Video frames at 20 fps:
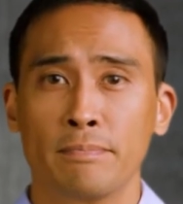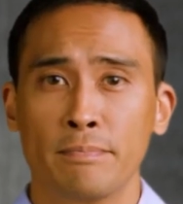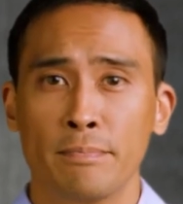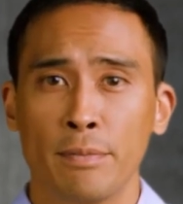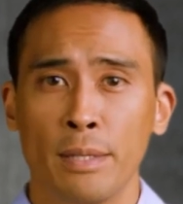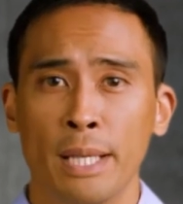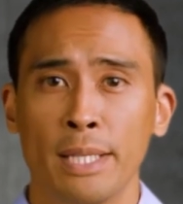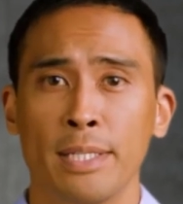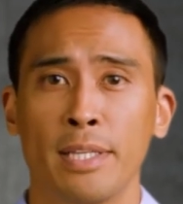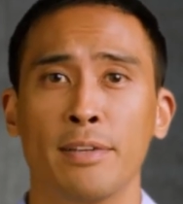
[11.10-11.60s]

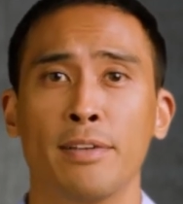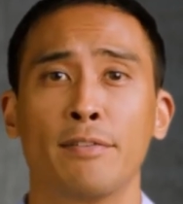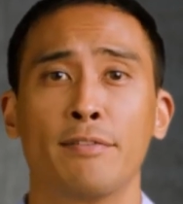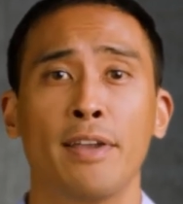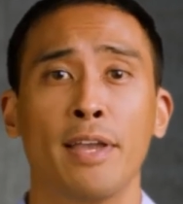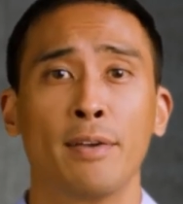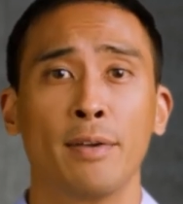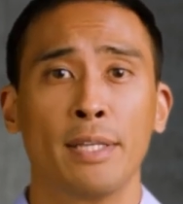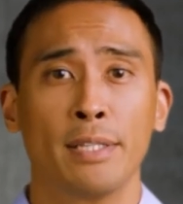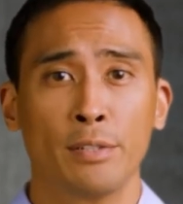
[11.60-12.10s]
These are the
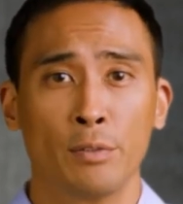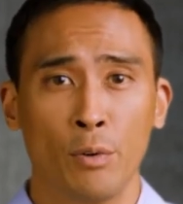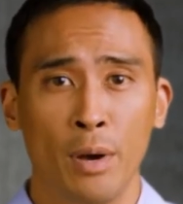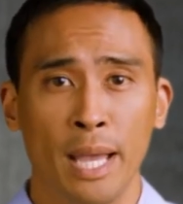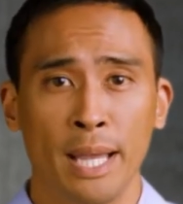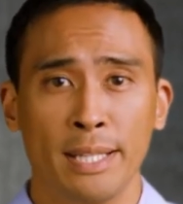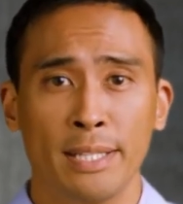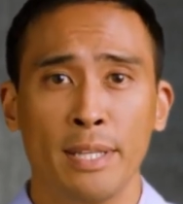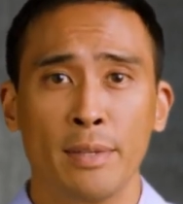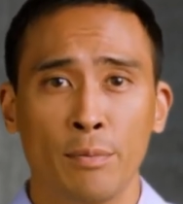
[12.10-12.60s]
various
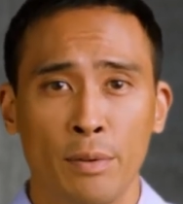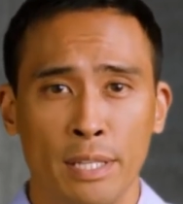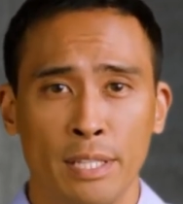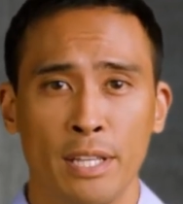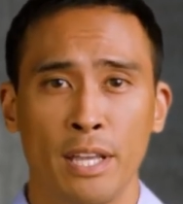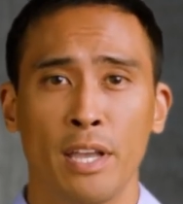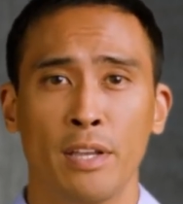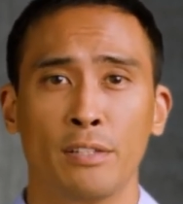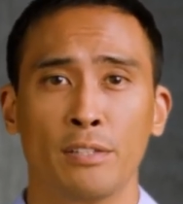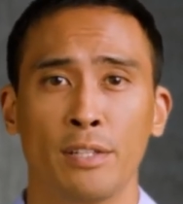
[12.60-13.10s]
ways in which
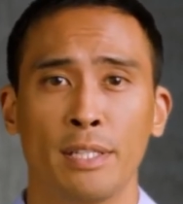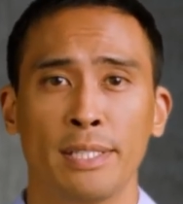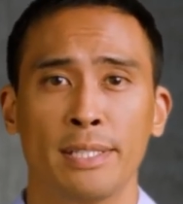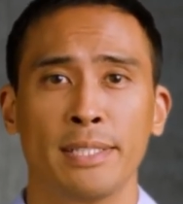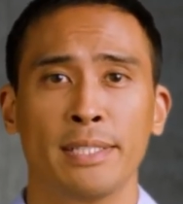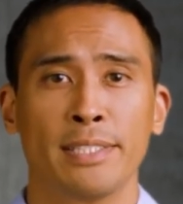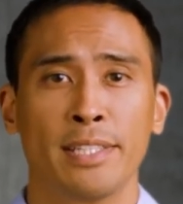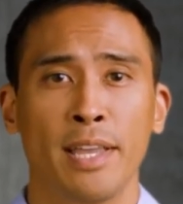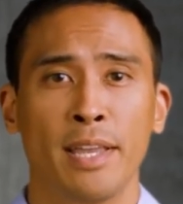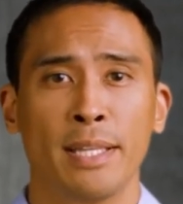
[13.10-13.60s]
countries
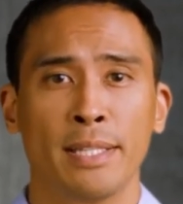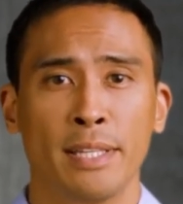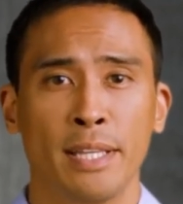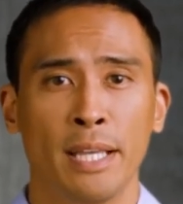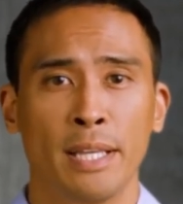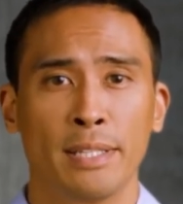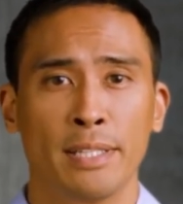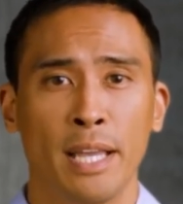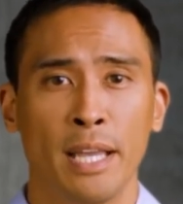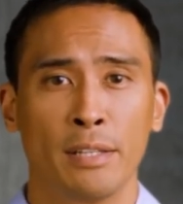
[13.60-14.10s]
decide to
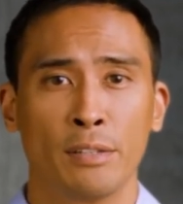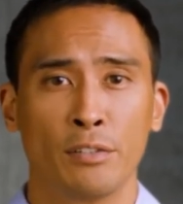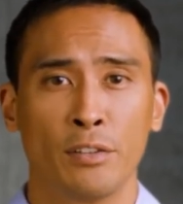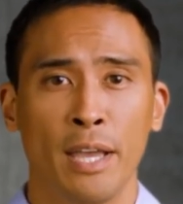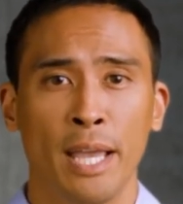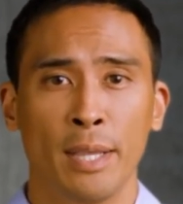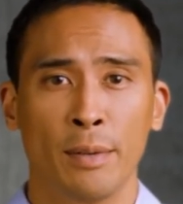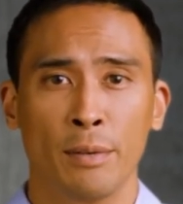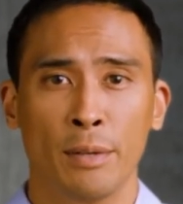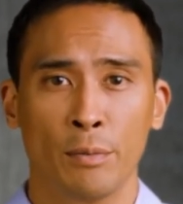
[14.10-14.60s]
conduct
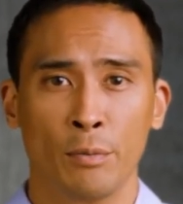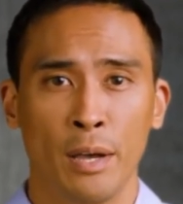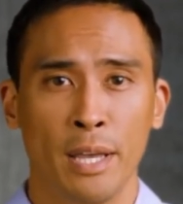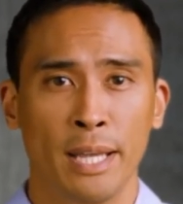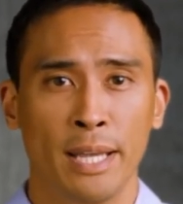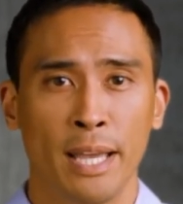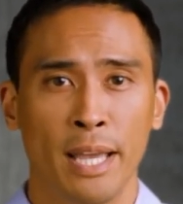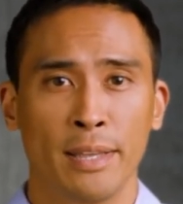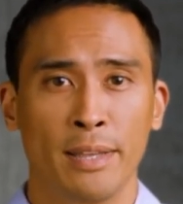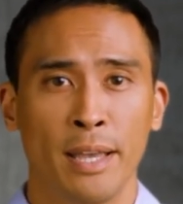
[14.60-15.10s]
trade with one
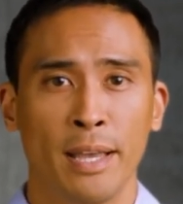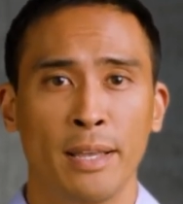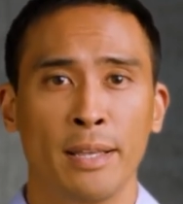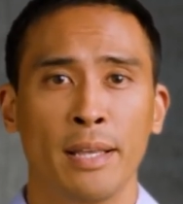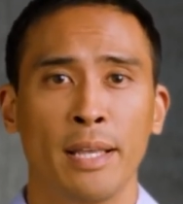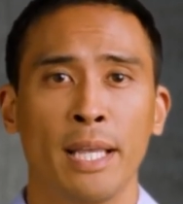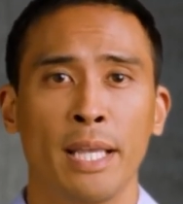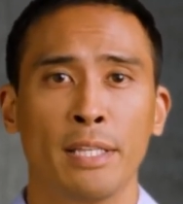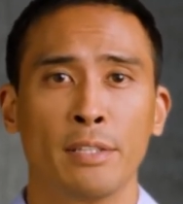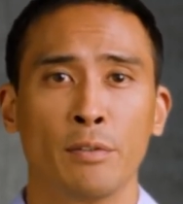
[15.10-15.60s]
another,
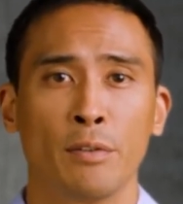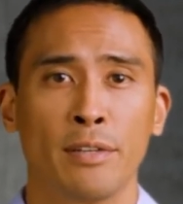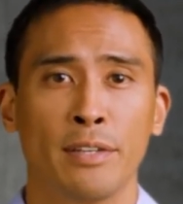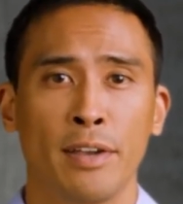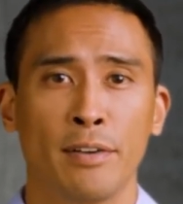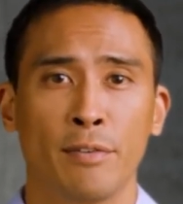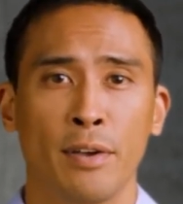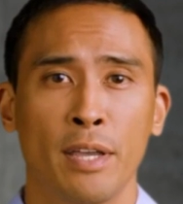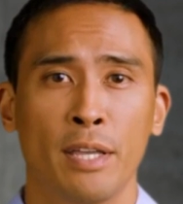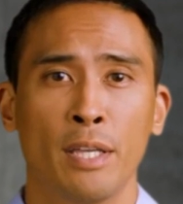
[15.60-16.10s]
each with
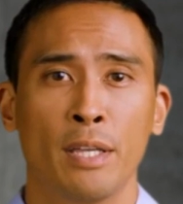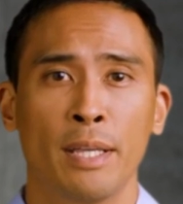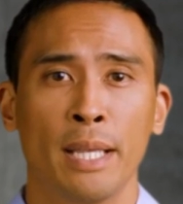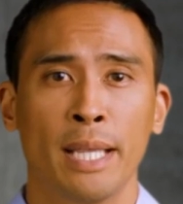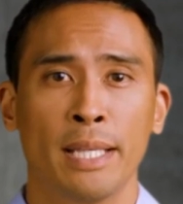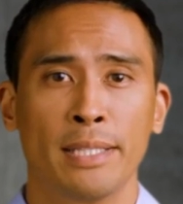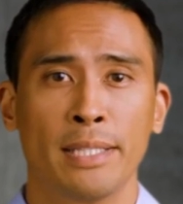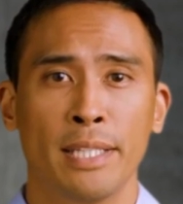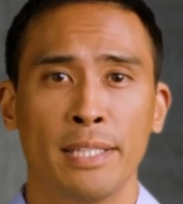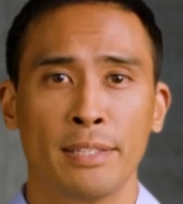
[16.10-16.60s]
their own
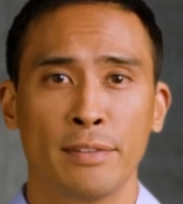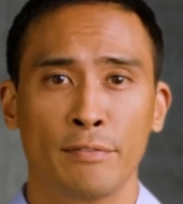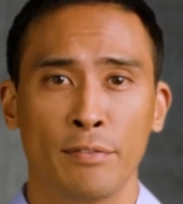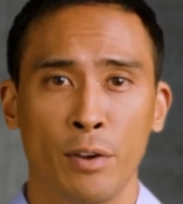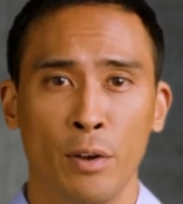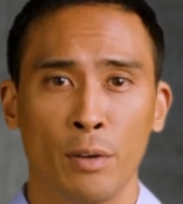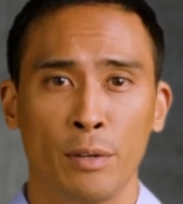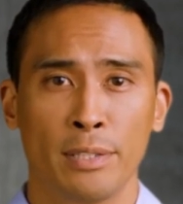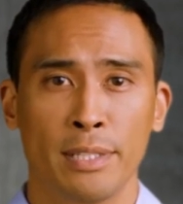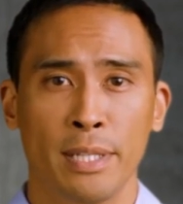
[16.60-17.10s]
unique set of
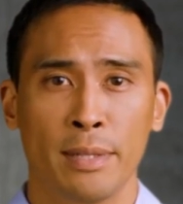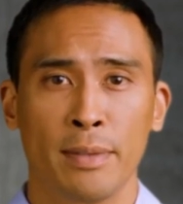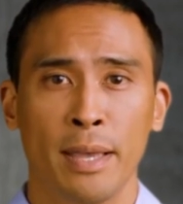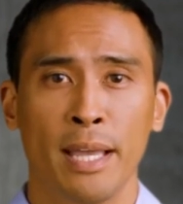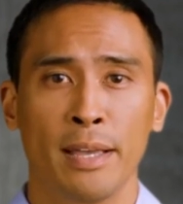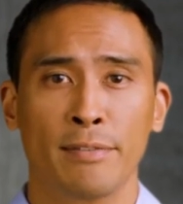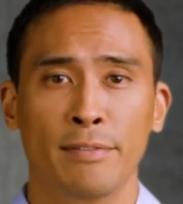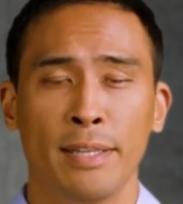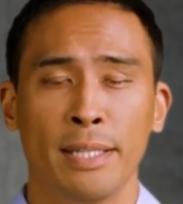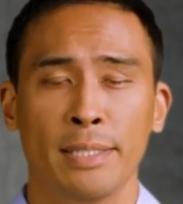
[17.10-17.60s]
rules and
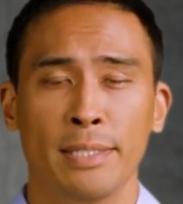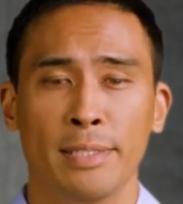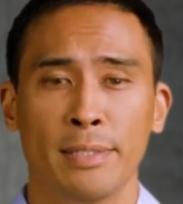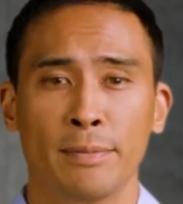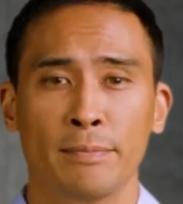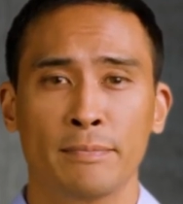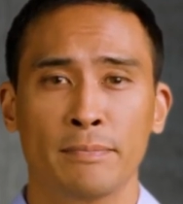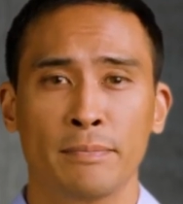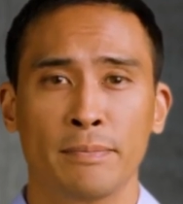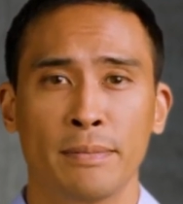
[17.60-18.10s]
benefits.
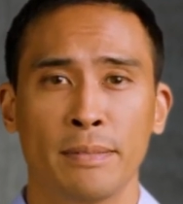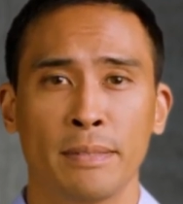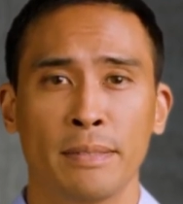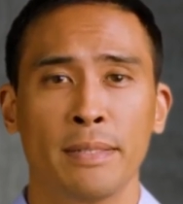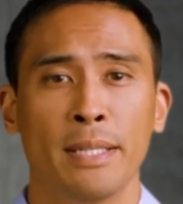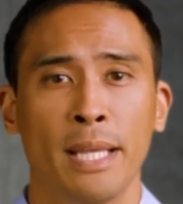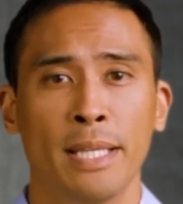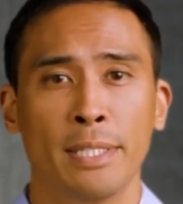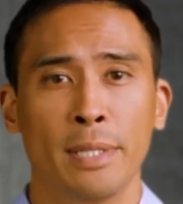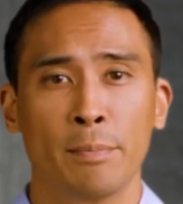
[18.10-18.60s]

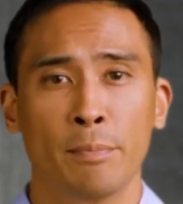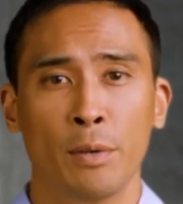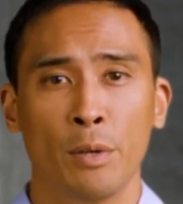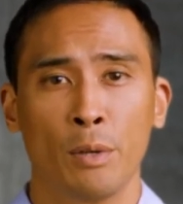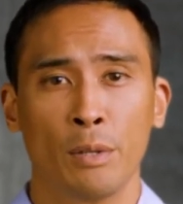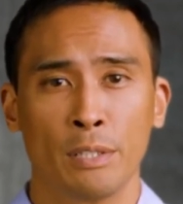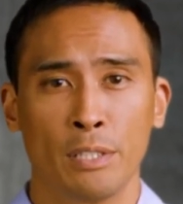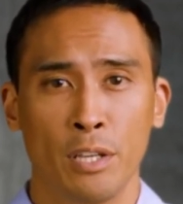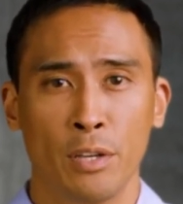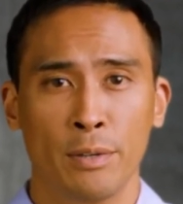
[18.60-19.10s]
It's a
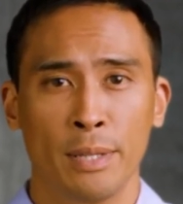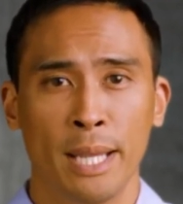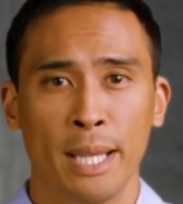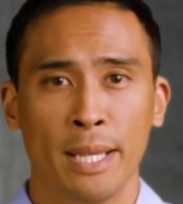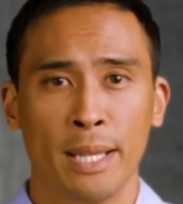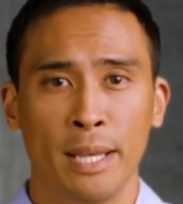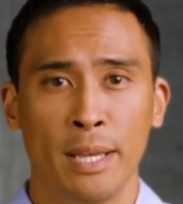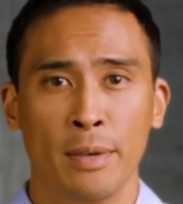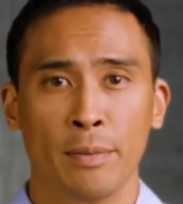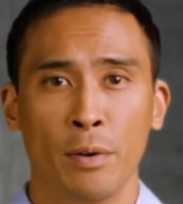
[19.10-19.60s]
broad
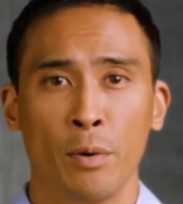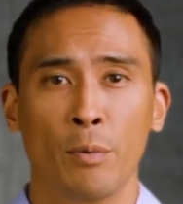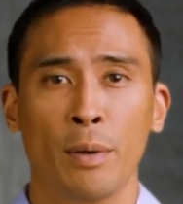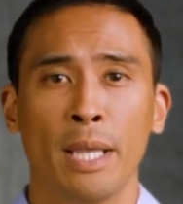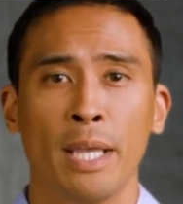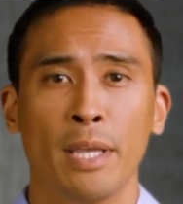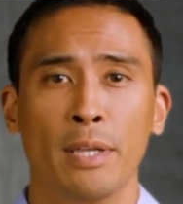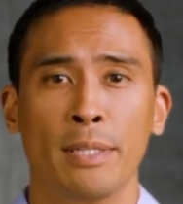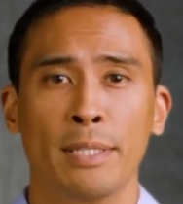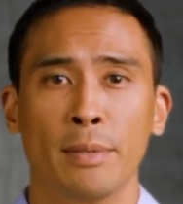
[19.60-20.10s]
topic, but we're
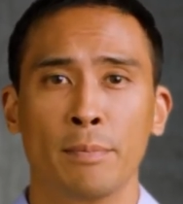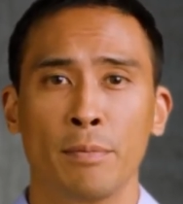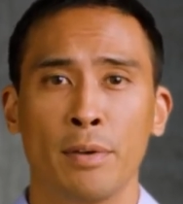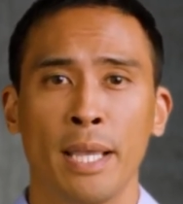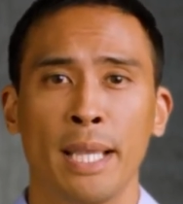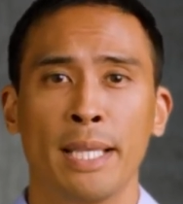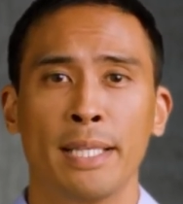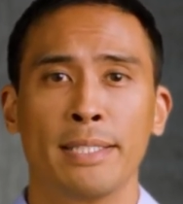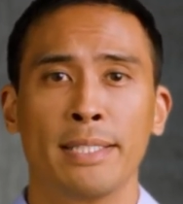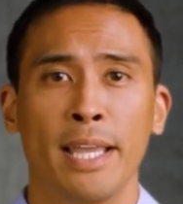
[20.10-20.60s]
going to
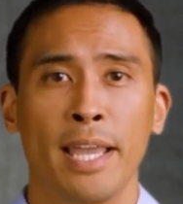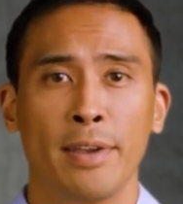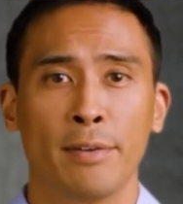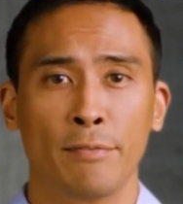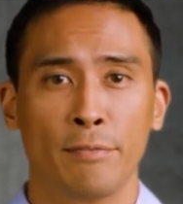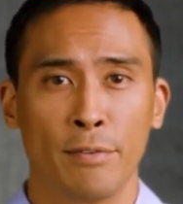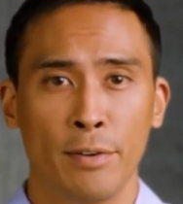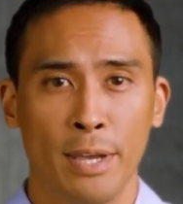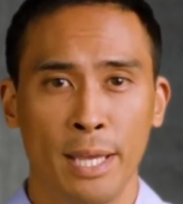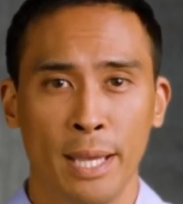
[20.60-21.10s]
break it down
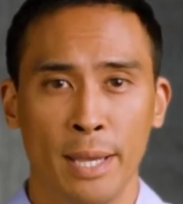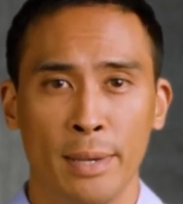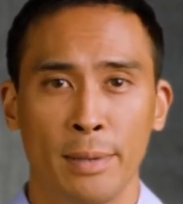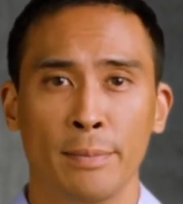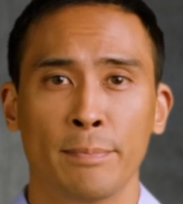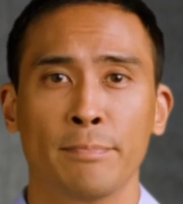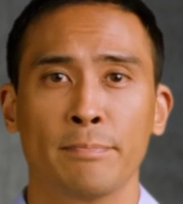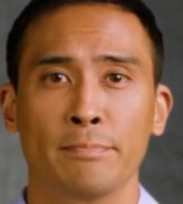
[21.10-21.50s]
for you.